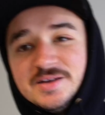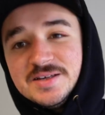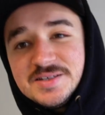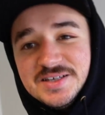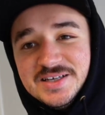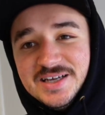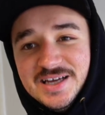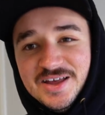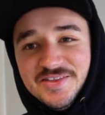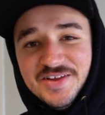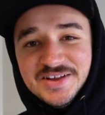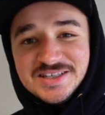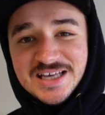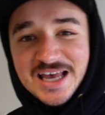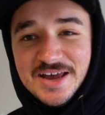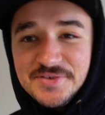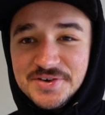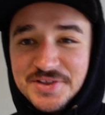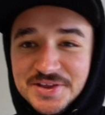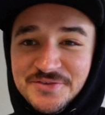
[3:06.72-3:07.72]
So yeah, that's
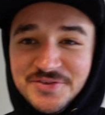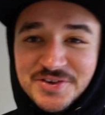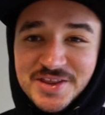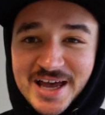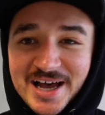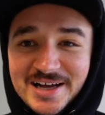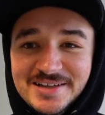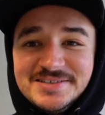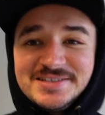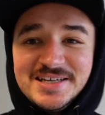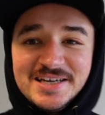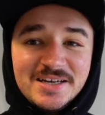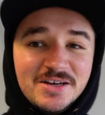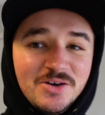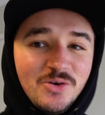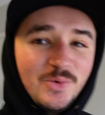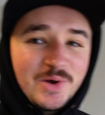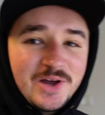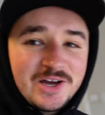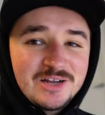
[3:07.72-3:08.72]
everything for the Haltech.
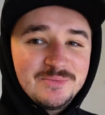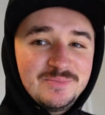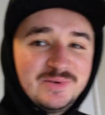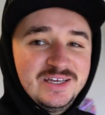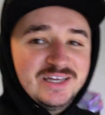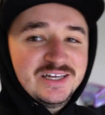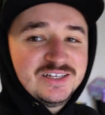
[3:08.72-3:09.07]
We're going to be